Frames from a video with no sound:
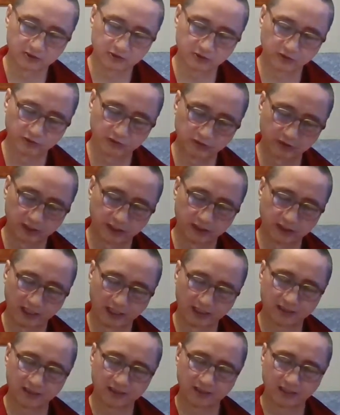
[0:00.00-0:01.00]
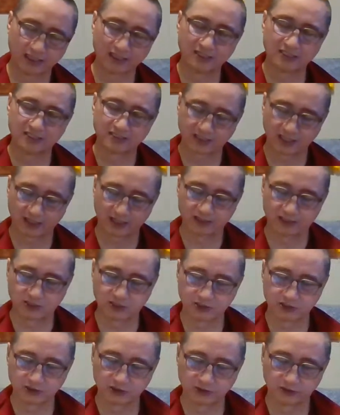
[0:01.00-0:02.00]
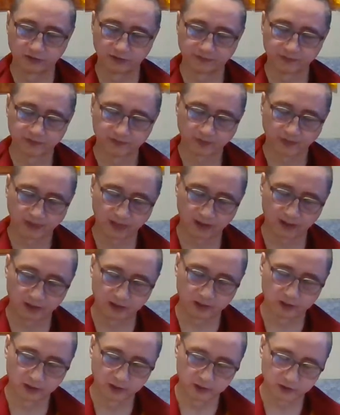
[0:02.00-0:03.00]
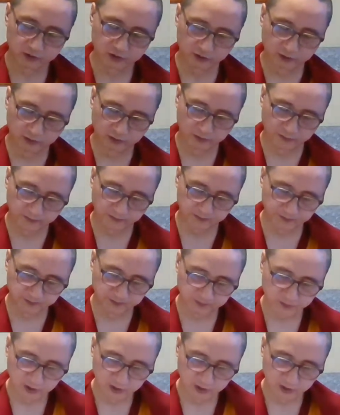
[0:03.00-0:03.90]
So and then discourage, So